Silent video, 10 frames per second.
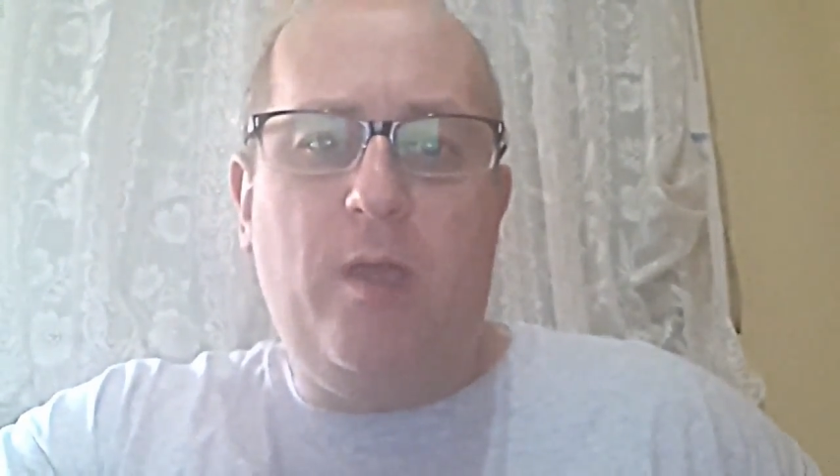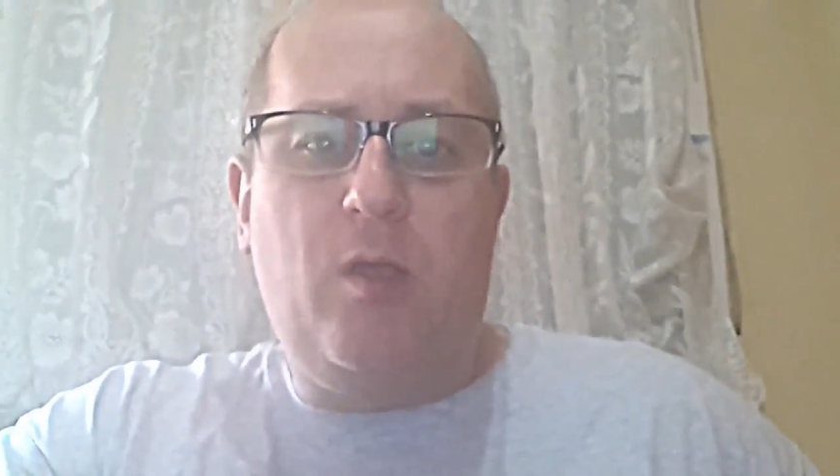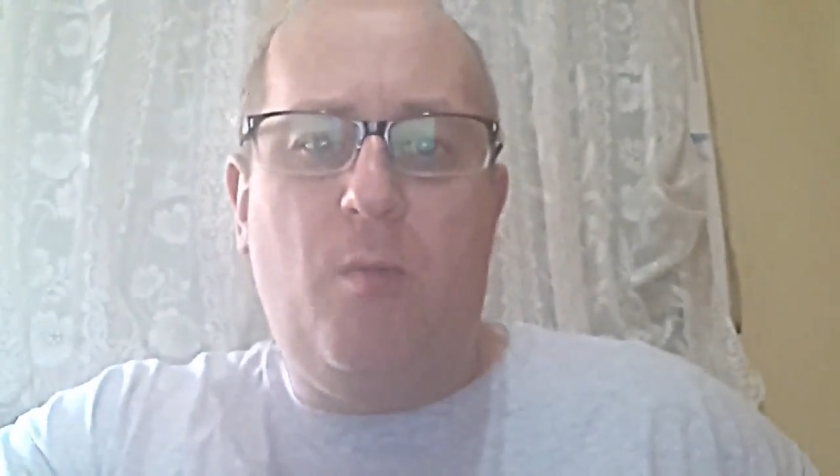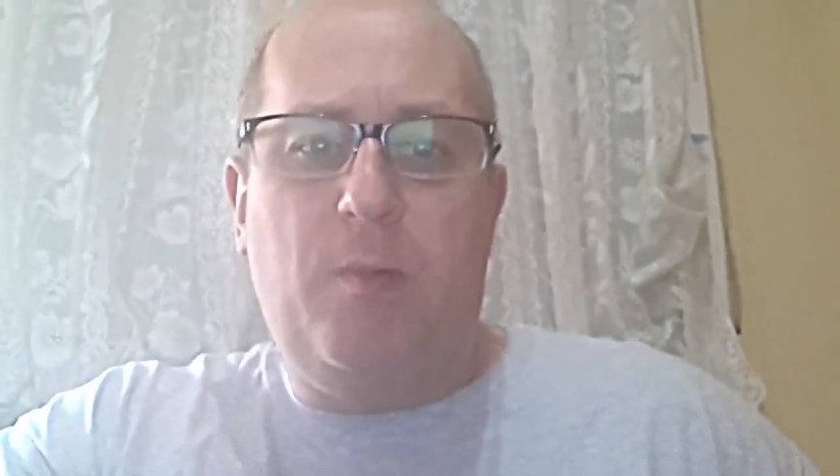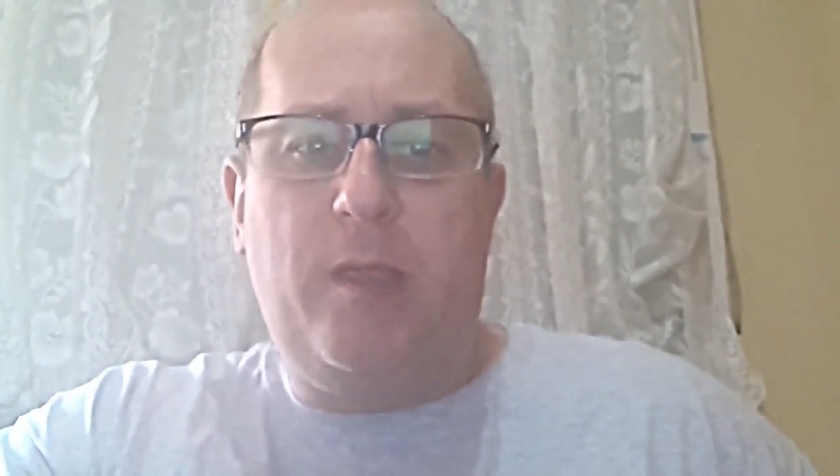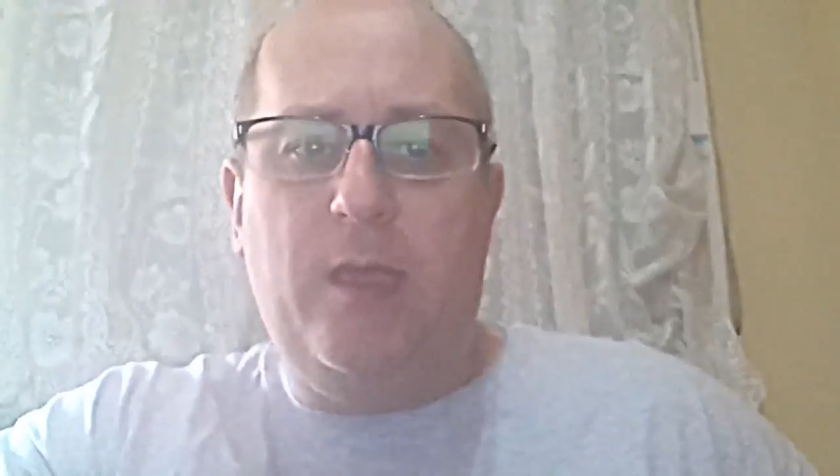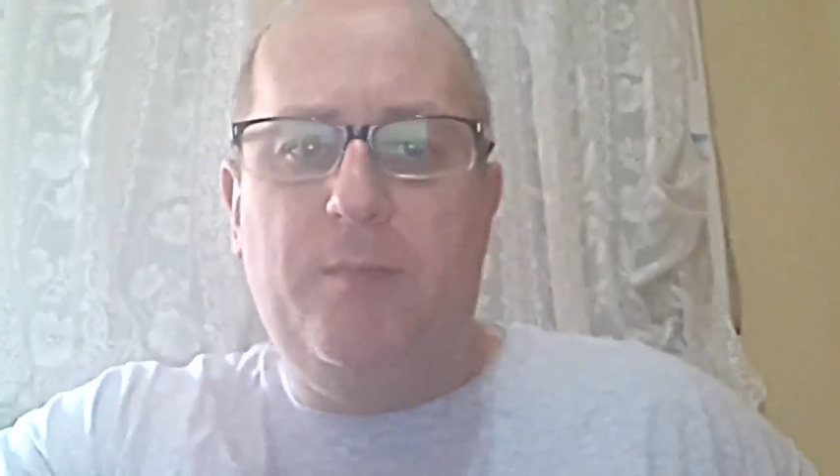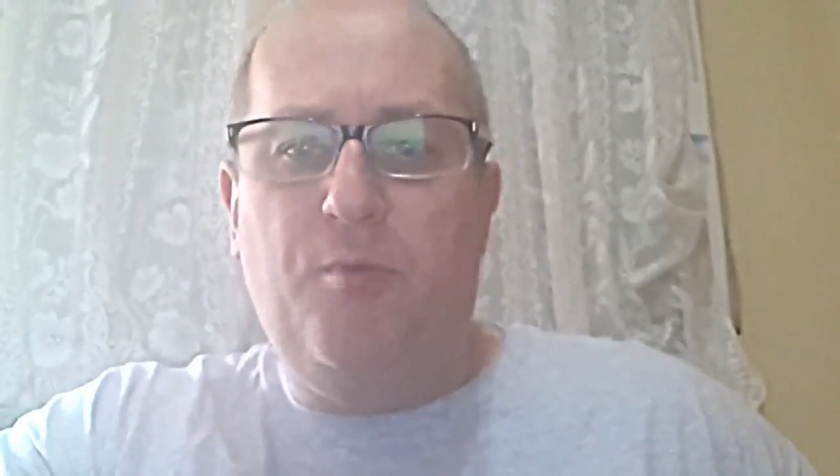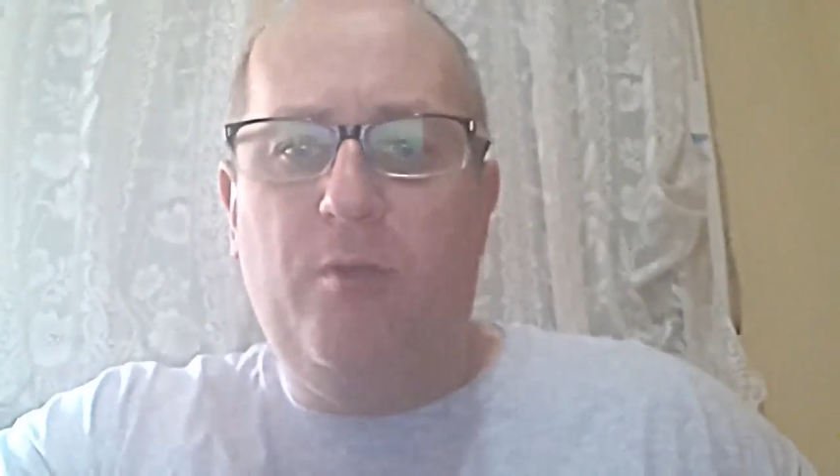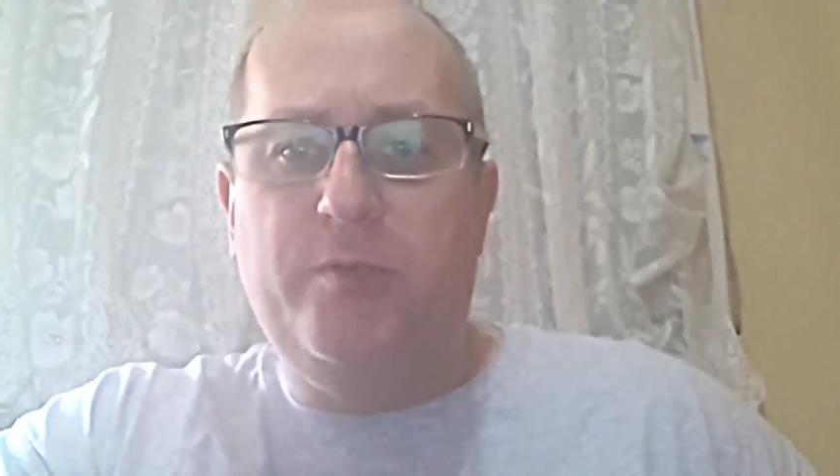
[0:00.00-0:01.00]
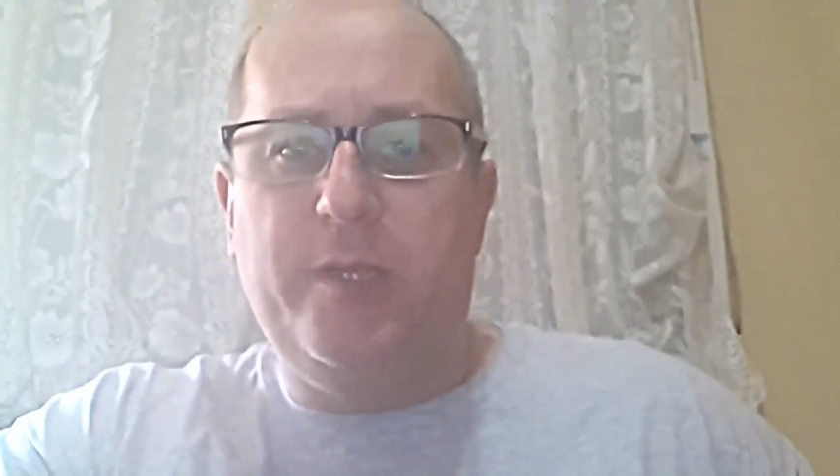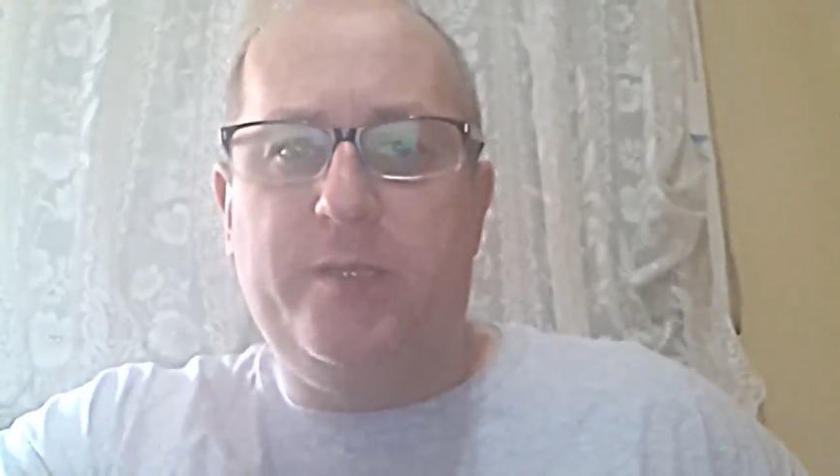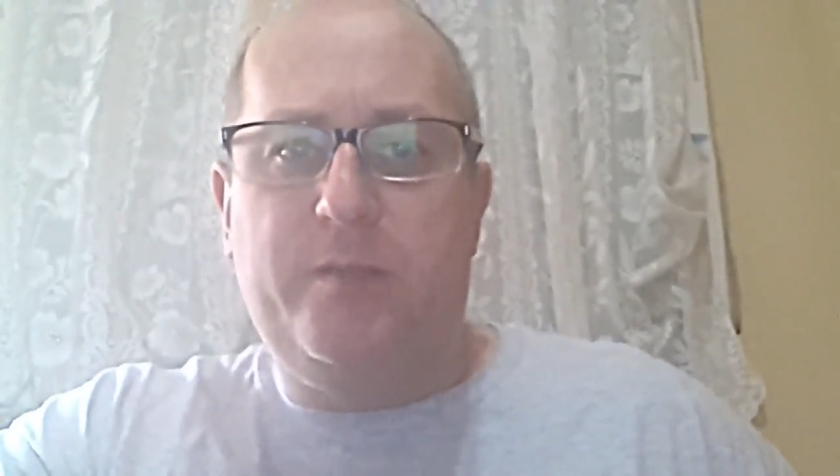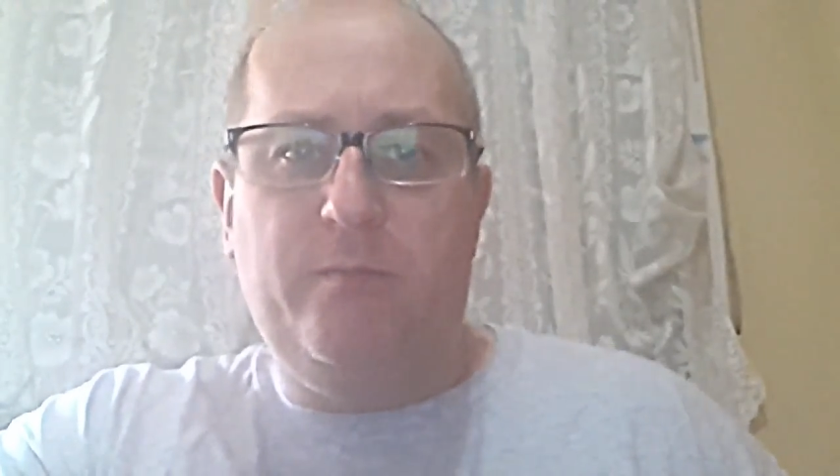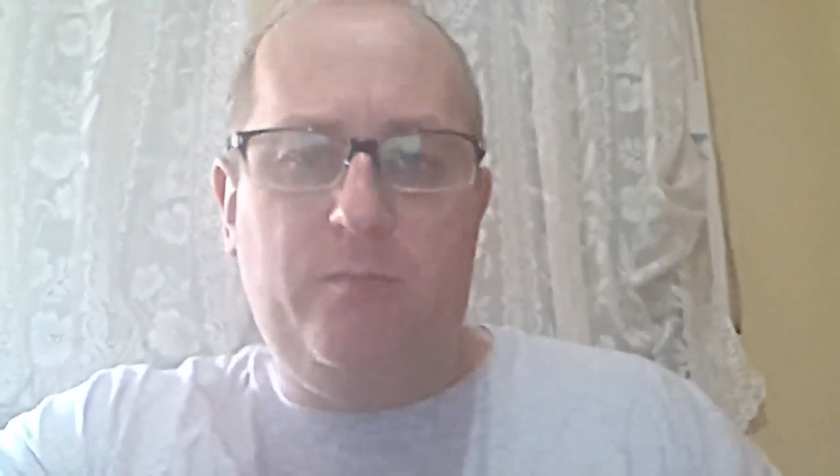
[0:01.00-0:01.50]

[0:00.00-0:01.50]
a complicated process.